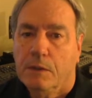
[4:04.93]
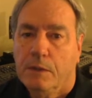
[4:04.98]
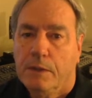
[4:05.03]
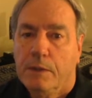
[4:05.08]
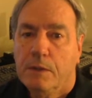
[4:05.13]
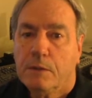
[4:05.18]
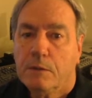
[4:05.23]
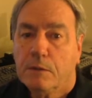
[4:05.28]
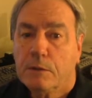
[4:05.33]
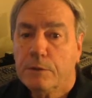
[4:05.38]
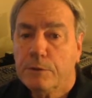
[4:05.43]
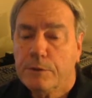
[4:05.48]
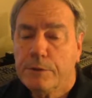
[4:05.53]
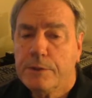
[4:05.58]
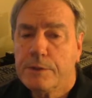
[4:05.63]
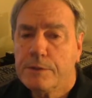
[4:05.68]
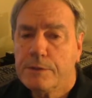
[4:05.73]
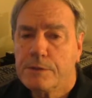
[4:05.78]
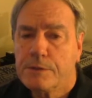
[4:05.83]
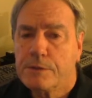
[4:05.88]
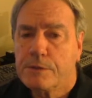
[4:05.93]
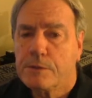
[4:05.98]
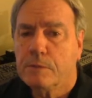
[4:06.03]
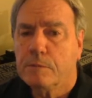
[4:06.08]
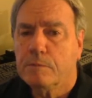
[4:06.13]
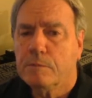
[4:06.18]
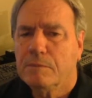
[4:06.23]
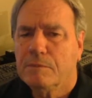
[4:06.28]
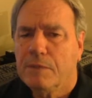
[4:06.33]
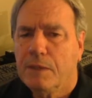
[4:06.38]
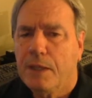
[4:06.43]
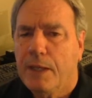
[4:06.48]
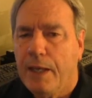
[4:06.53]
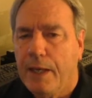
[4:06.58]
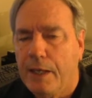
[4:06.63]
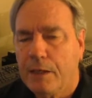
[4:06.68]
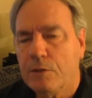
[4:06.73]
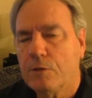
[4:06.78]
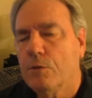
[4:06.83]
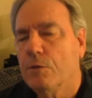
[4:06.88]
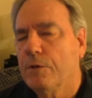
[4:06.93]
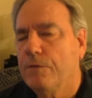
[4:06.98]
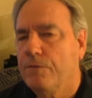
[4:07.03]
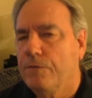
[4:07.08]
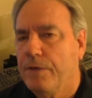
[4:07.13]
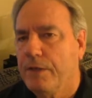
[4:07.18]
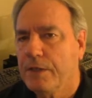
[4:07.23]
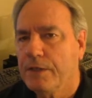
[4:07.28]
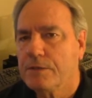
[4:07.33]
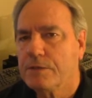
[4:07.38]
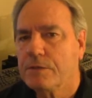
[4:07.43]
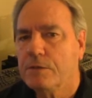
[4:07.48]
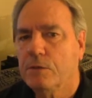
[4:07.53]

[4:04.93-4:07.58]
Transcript: including some echo effects